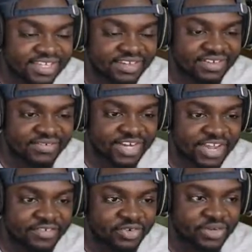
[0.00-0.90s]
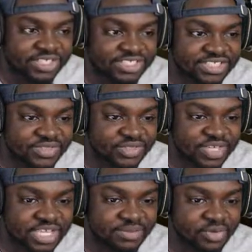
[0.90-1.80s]
We're not even gonna question it. We're gonna
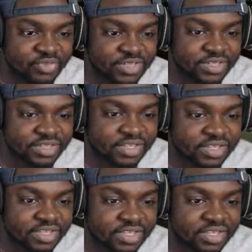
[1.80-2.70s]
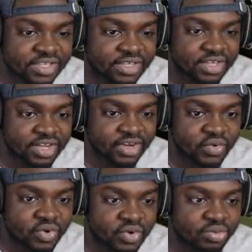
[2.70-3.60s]
keep moving. A
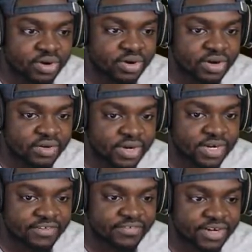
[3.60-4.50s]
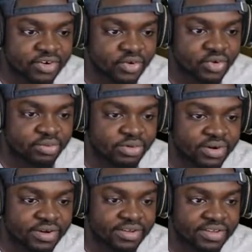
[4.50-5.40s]
crowbar. Where can I find a
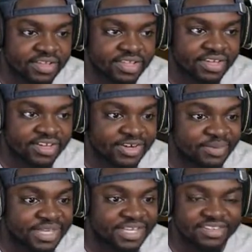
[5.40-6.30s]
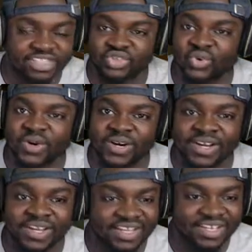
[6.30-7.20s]
crowbar? Could it be in a drawer?
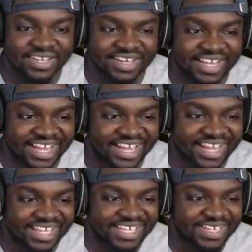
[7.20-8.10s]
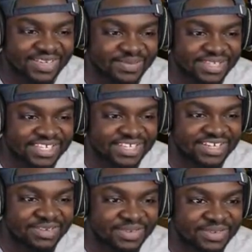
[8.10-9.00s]
Nah, it couldn't be.
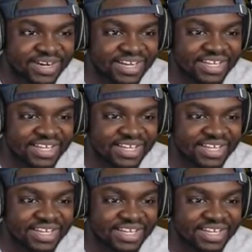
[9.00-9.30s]
Couldn't be, right?